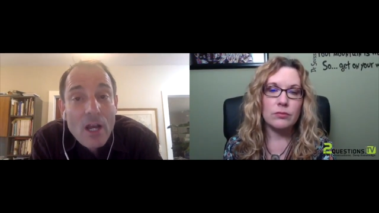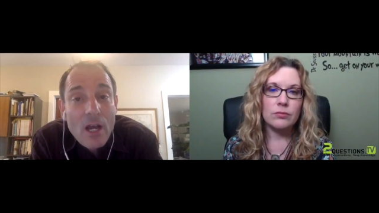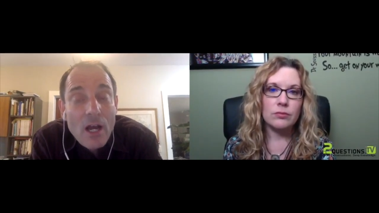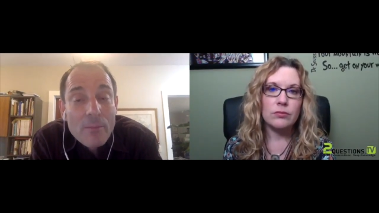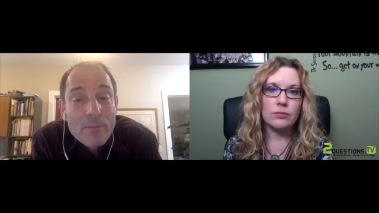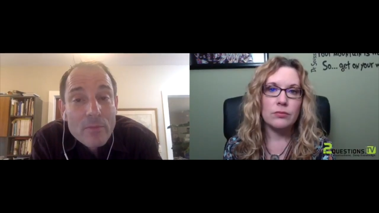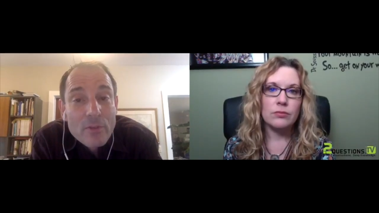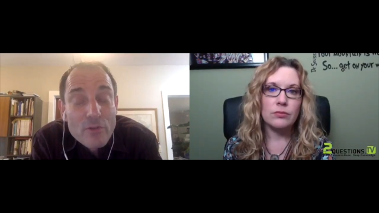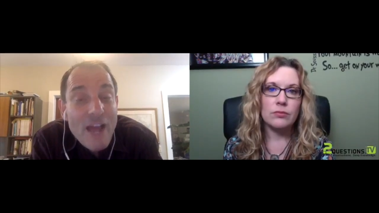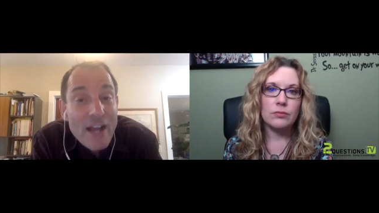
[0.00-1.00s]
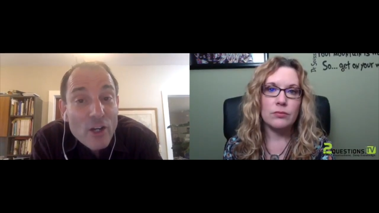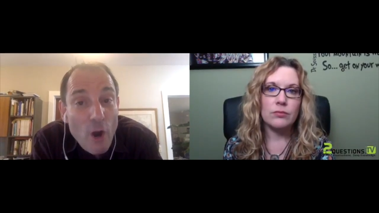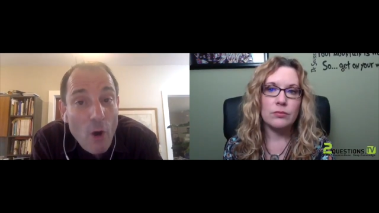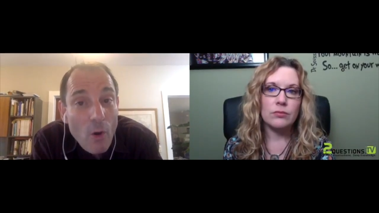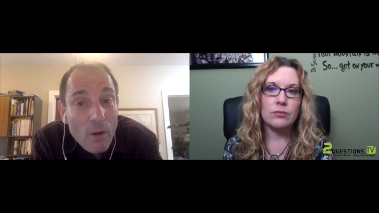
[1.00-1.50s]
Speaker 1: um, you've got a
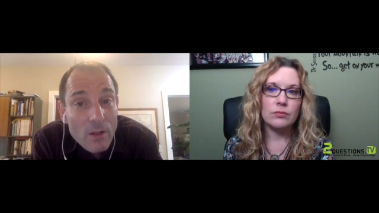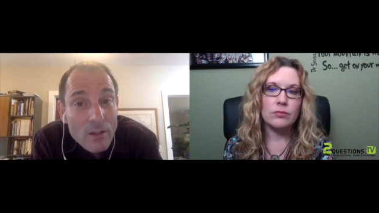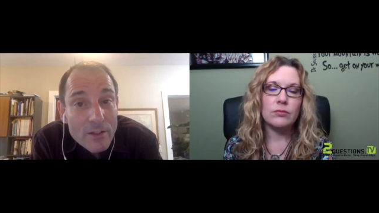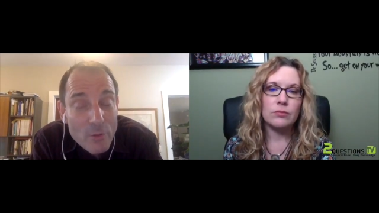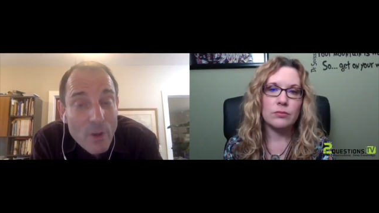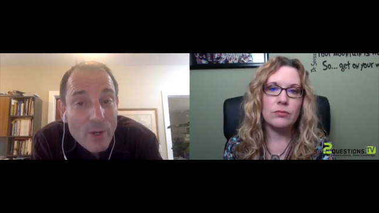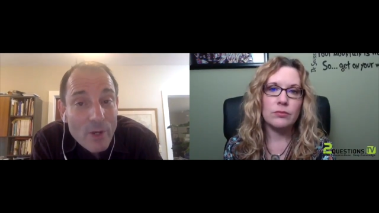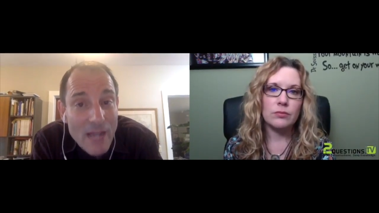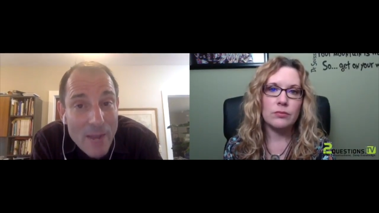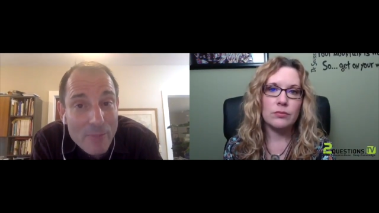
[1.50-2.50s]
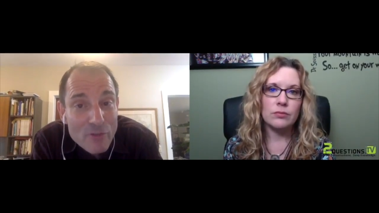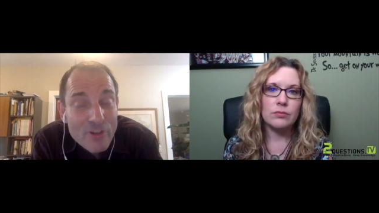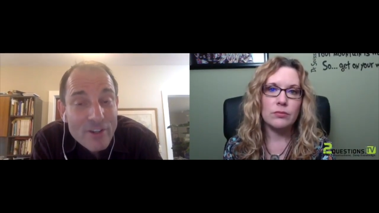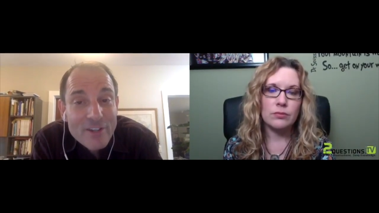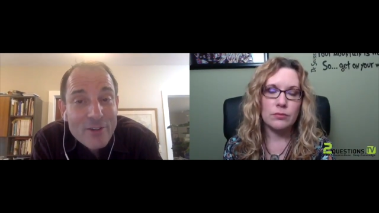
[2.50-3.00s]
goal, you want to accomplish
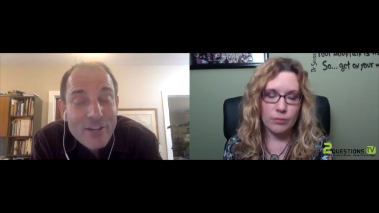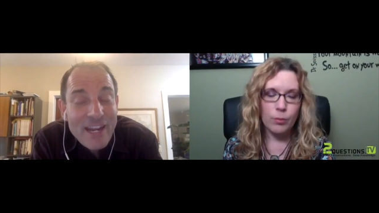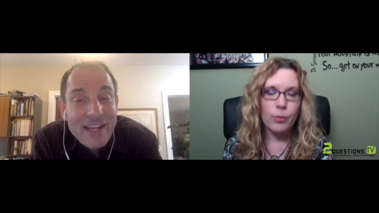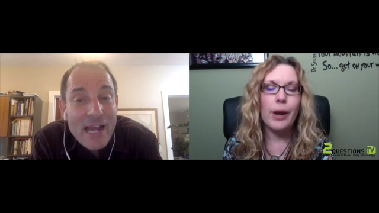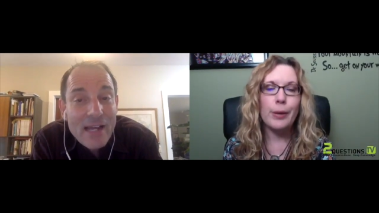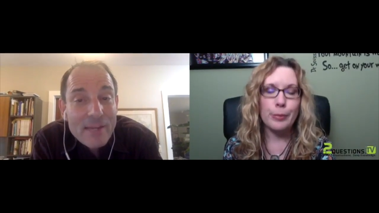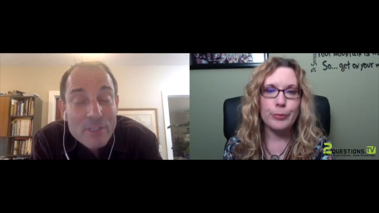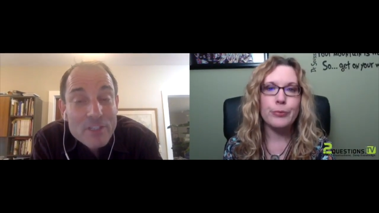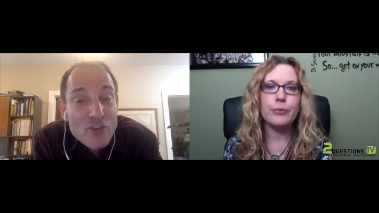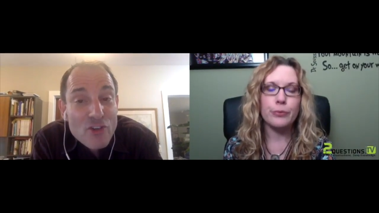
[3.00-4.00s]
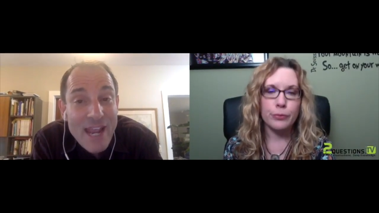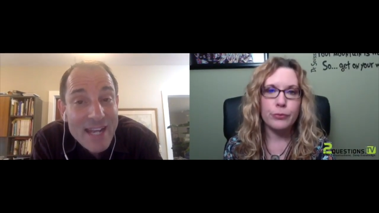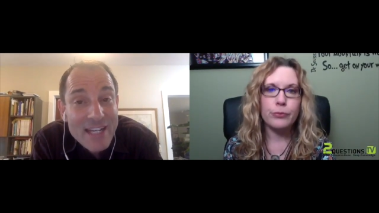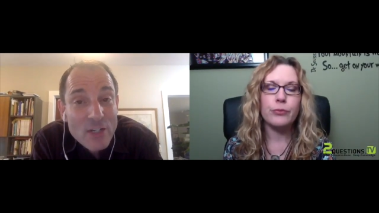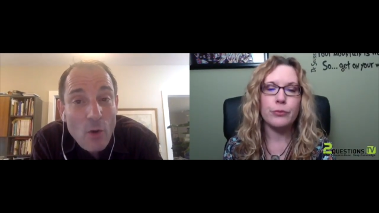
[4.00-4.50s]
it, and you can't right. accomplish
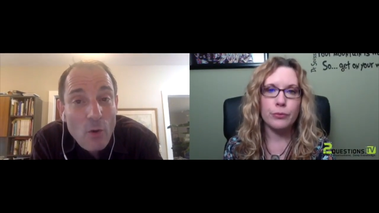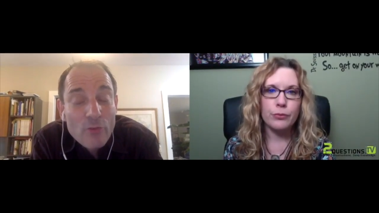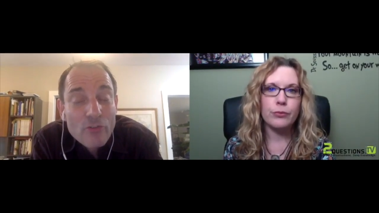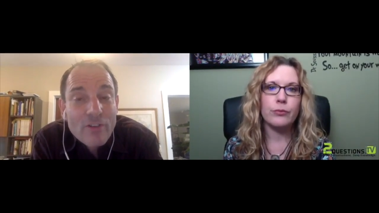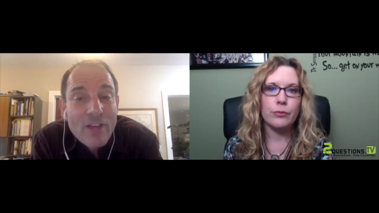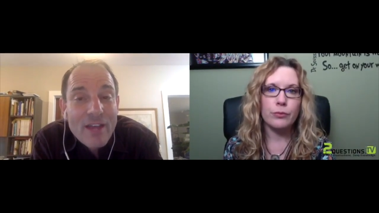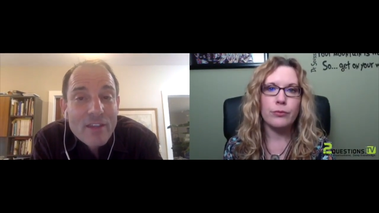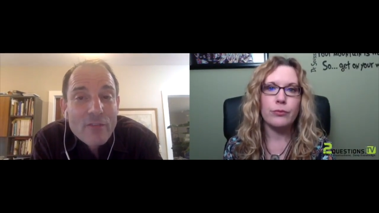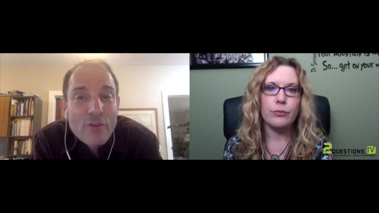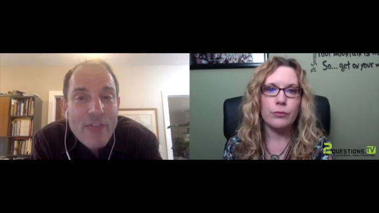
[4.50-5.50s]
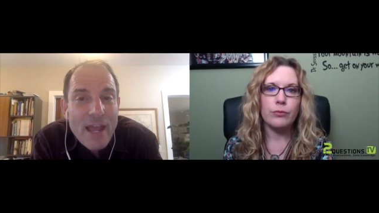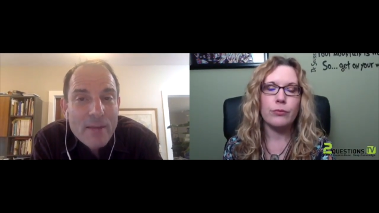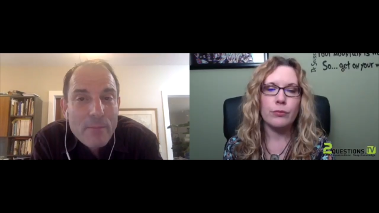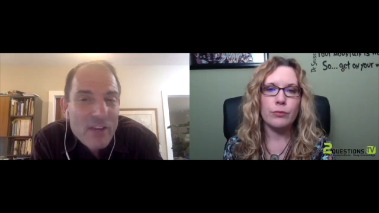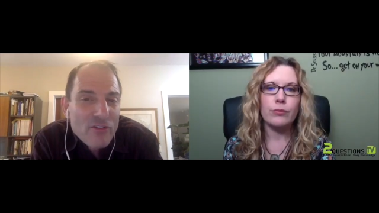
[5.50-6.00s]
any goals. That, I think if you're that
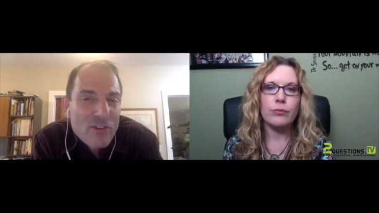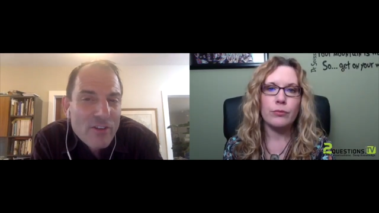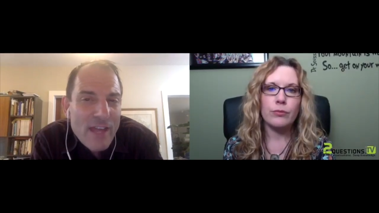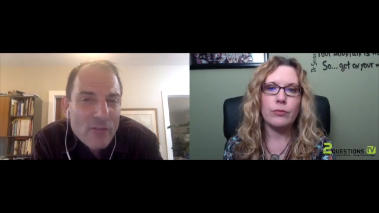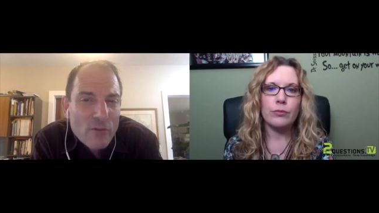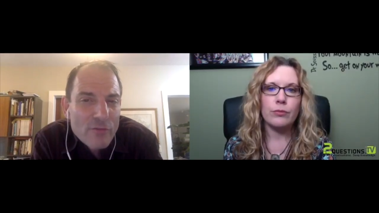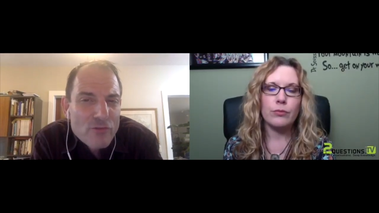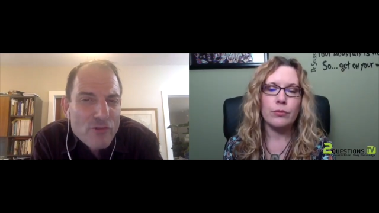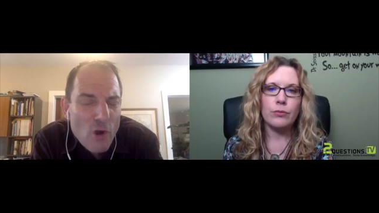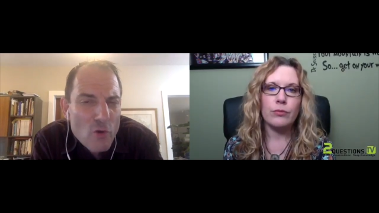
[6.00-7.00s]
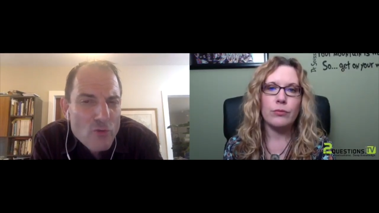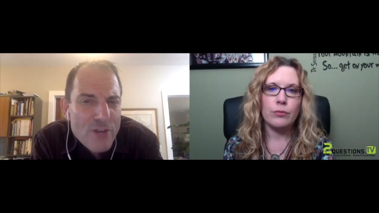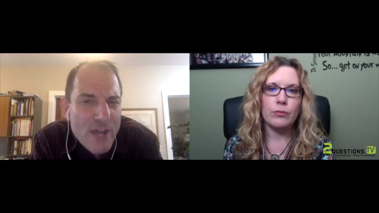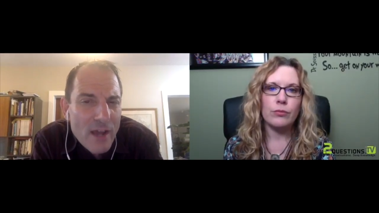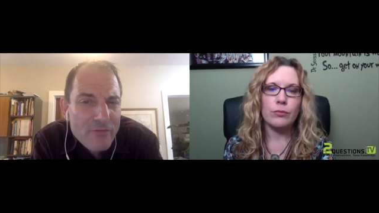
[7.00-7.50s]
impatient and that sort of tone
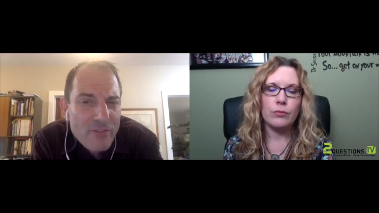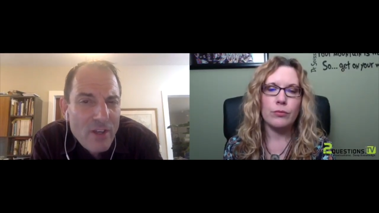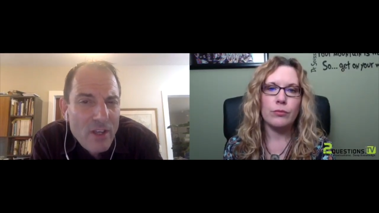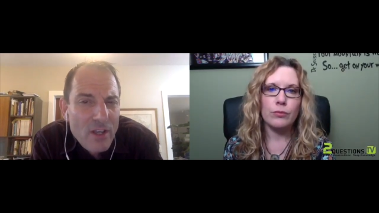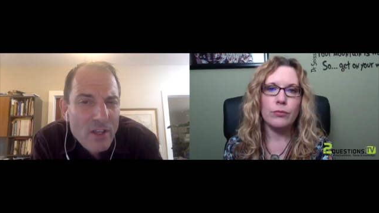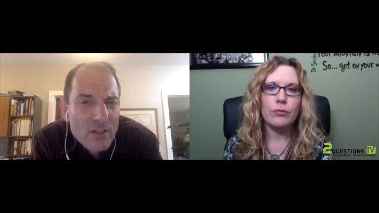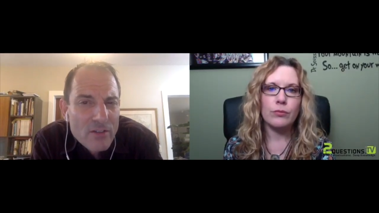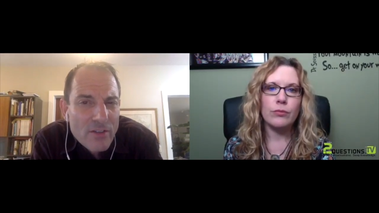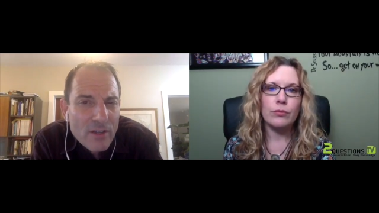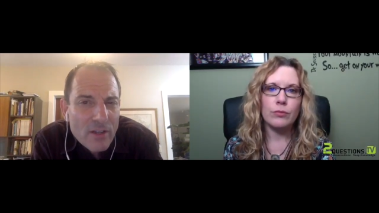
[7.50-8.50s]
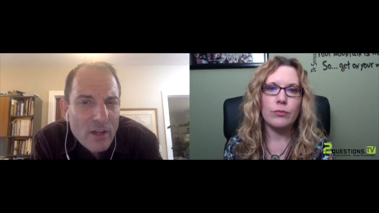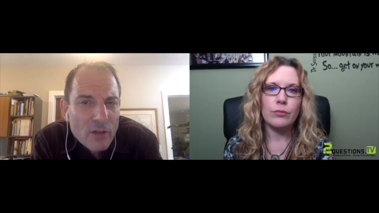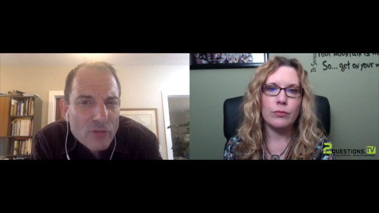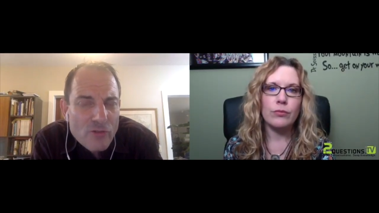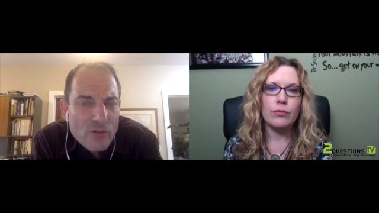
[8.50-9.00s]
deaf to the
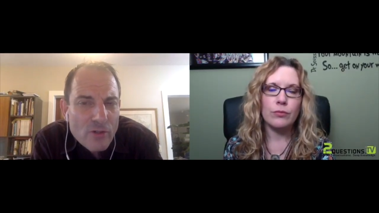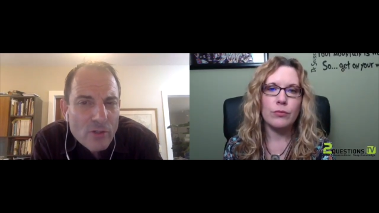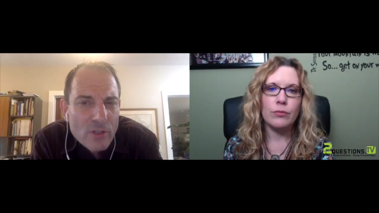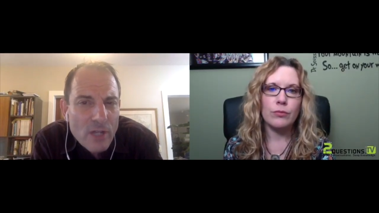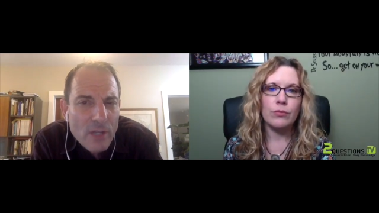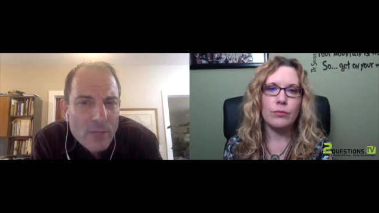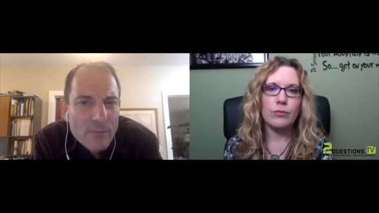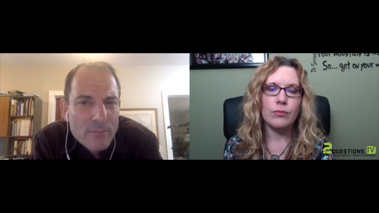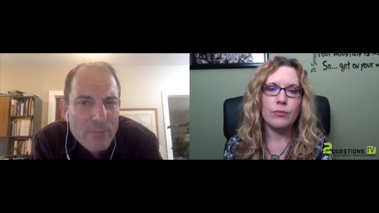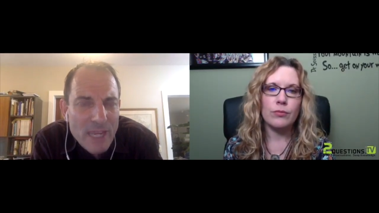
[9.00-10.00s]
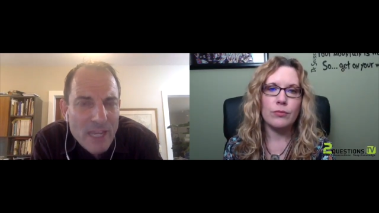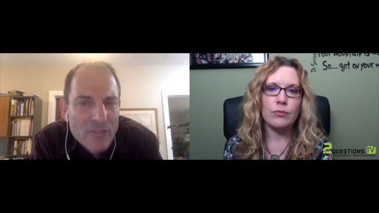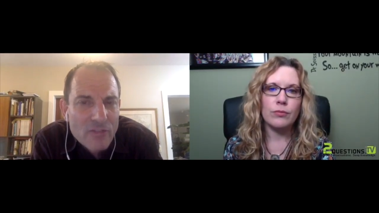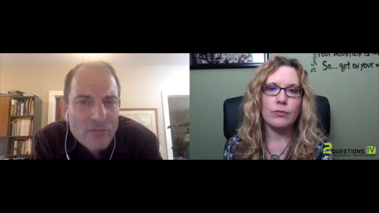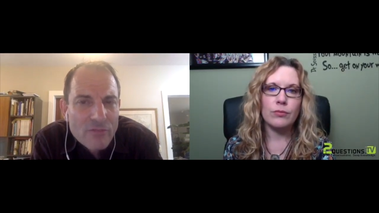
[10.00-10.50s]
cultural um,
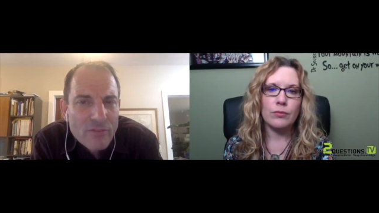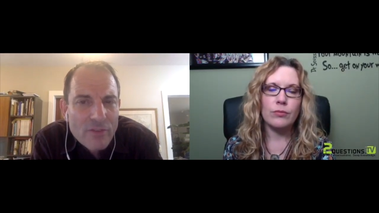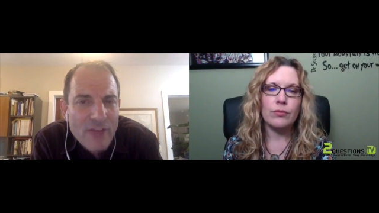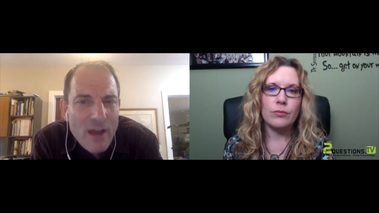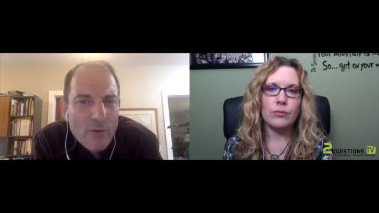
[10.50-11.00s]
pace of, of how